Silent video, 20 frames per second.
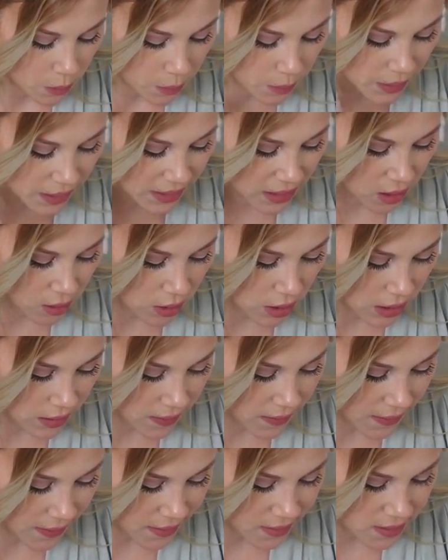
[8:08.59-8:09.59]
But you
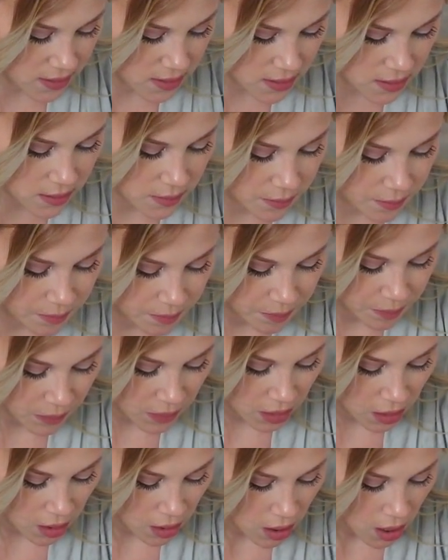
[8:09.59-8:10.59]
need this.
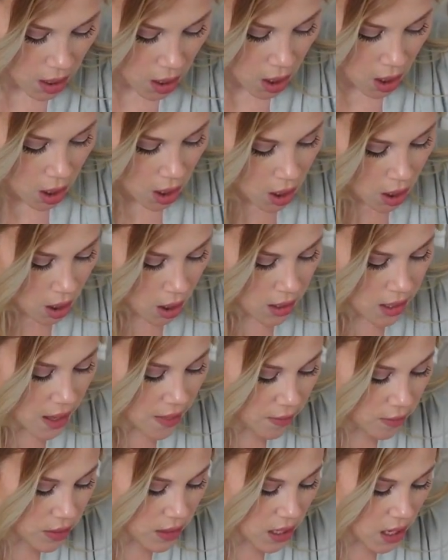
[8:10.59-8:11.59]

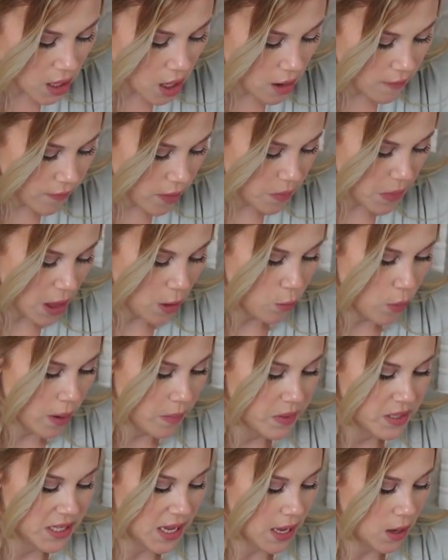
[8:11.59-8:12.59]
Another thing I got from that
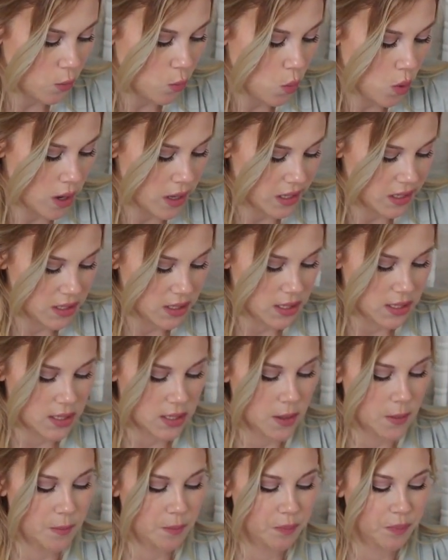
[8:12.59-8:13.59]
website
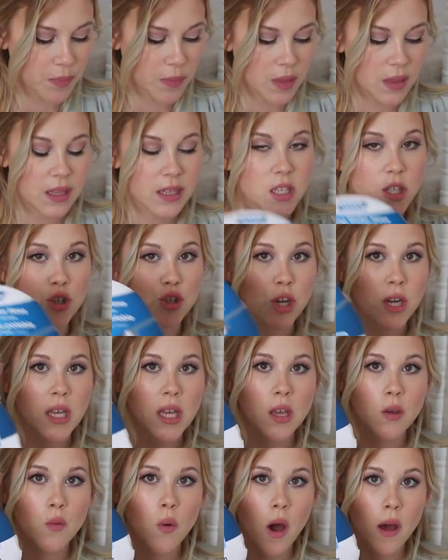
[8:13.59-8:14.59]
was this
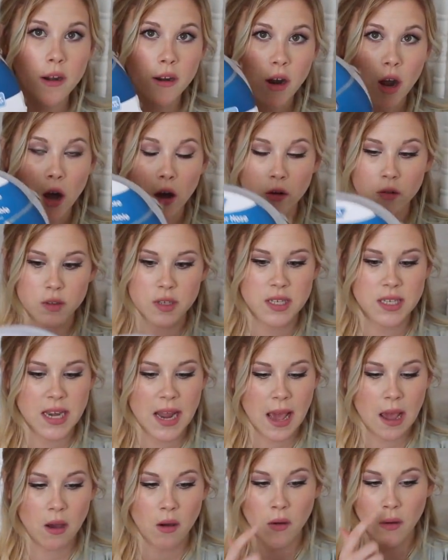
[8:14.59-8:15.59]
drinking water hose.
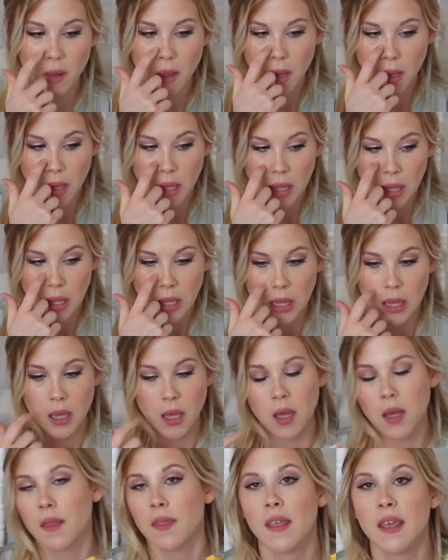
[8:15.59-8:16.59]
Now,
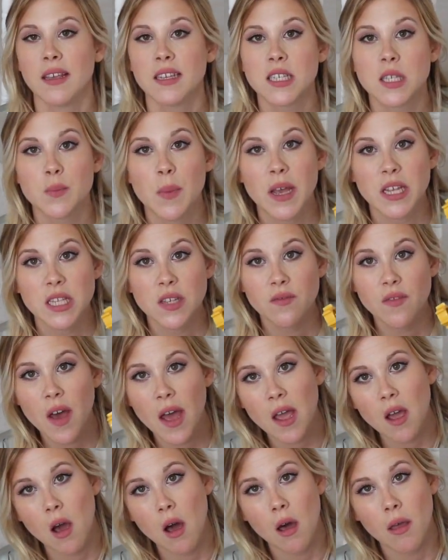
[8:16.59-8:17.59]
they
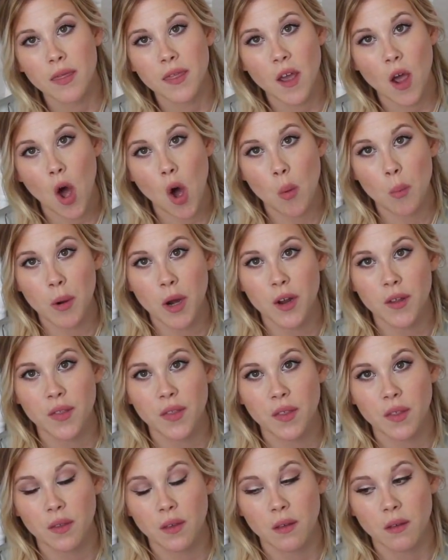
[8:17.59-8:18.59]
specify on the home
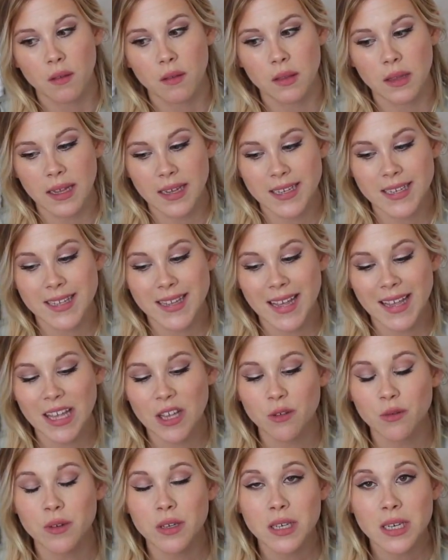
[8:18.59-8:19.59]
birth list that
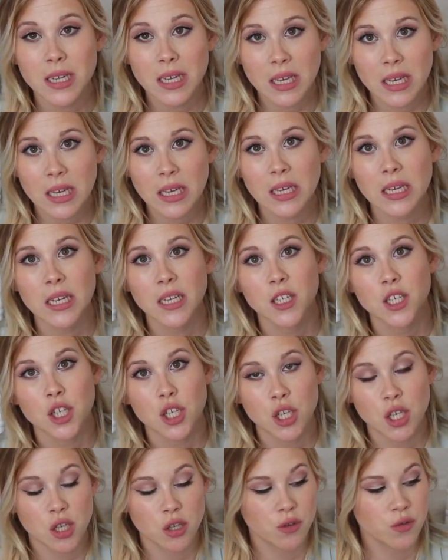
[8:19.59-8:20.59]
you need
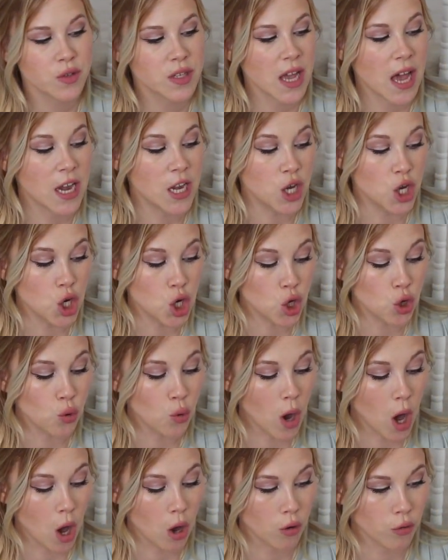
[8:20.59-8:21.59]
to use a
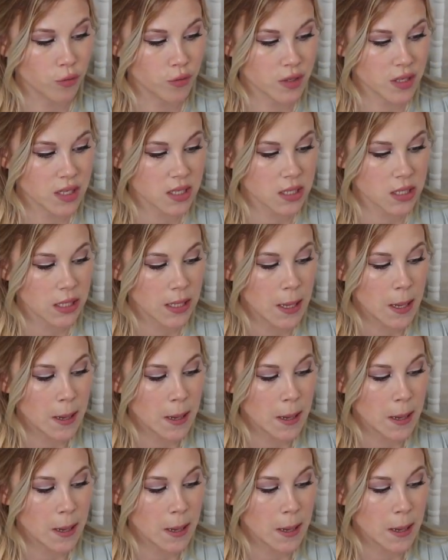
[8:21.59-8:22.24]
new hose.